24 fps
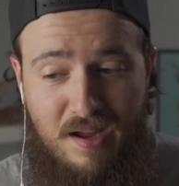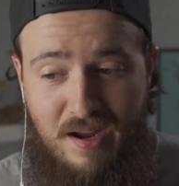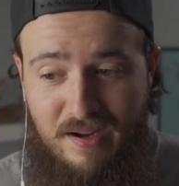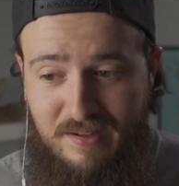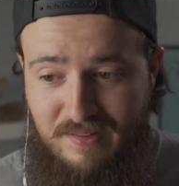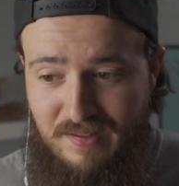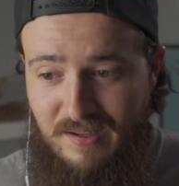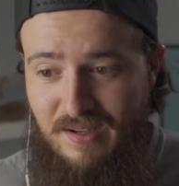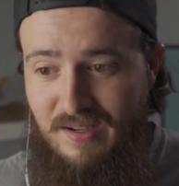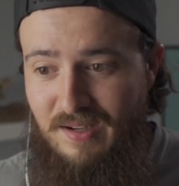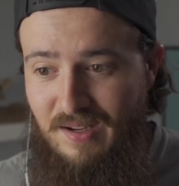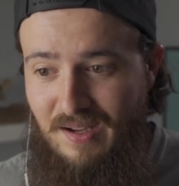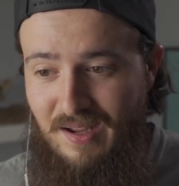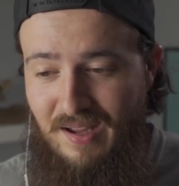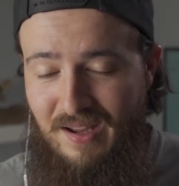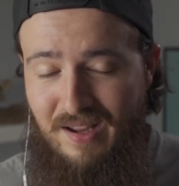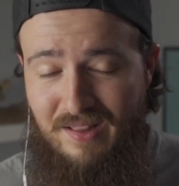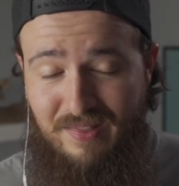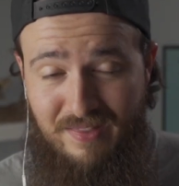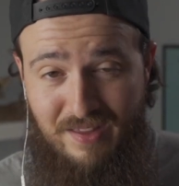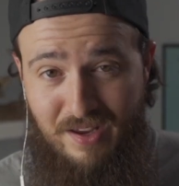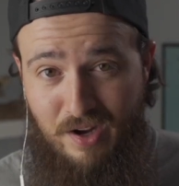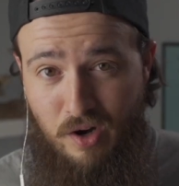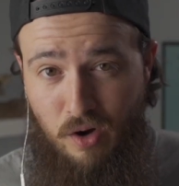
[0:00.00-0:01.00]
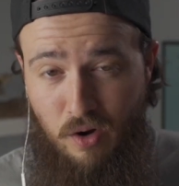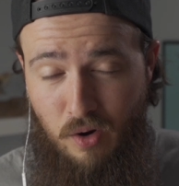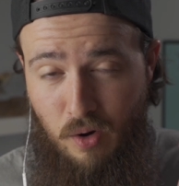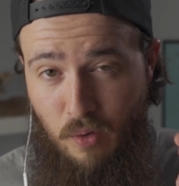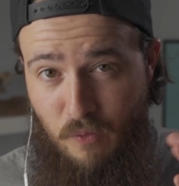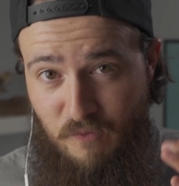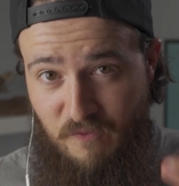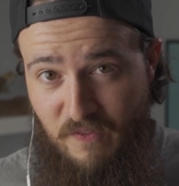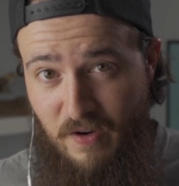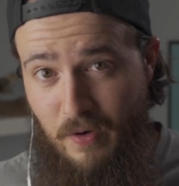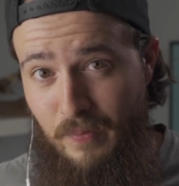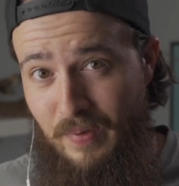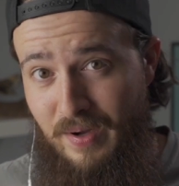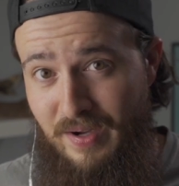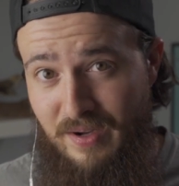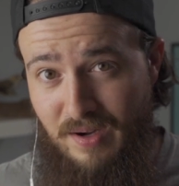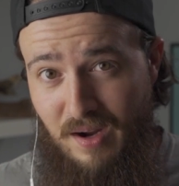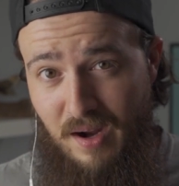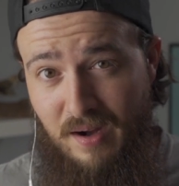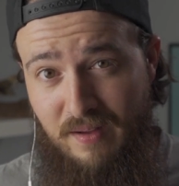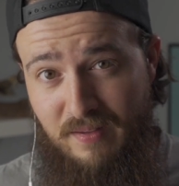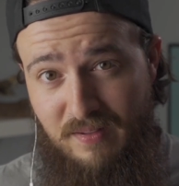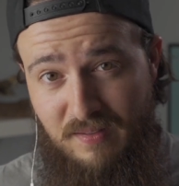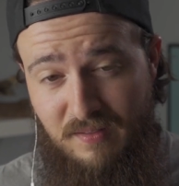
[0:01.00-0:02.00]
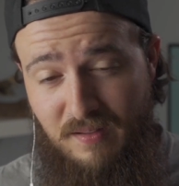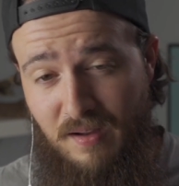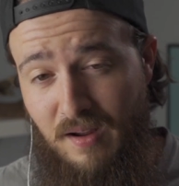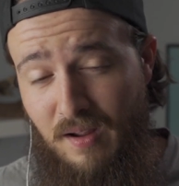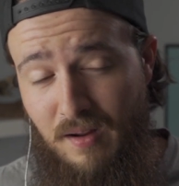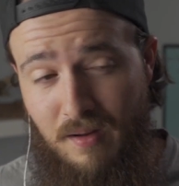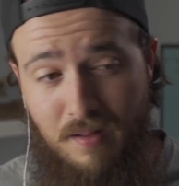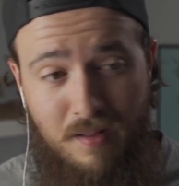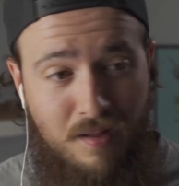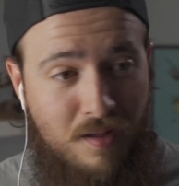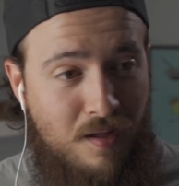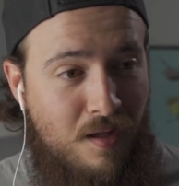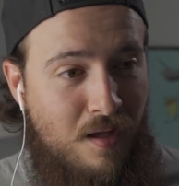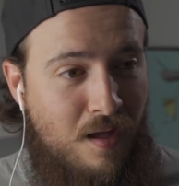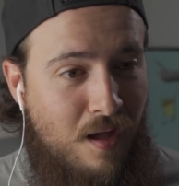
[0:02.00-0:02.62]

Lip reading: I think they are a very nice style,